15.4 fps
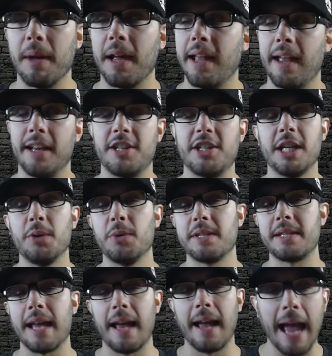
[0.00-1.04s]
And she
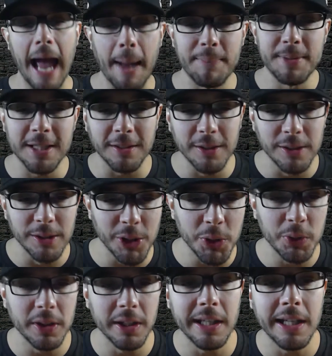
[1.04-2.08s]
was
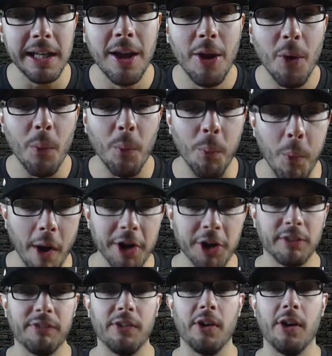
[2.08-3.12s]
absolutely
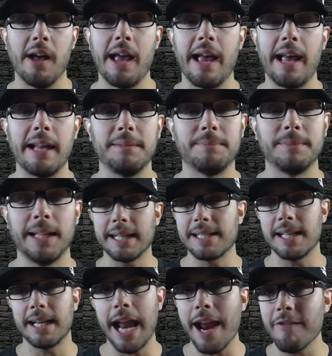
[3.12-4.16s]
wonderful. And
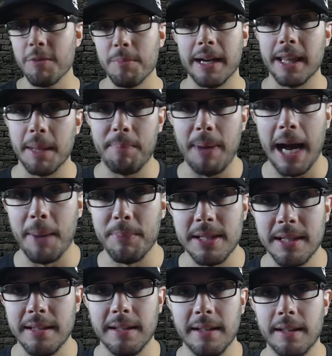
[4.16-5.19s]
said, everybody that pops
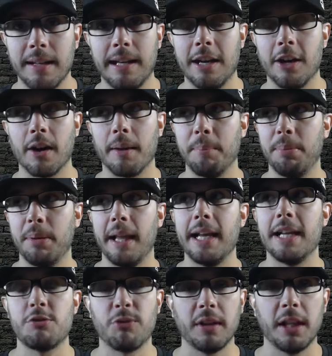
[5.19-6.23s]
in here
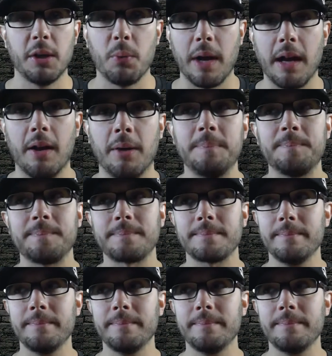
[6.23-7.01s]
plays really well.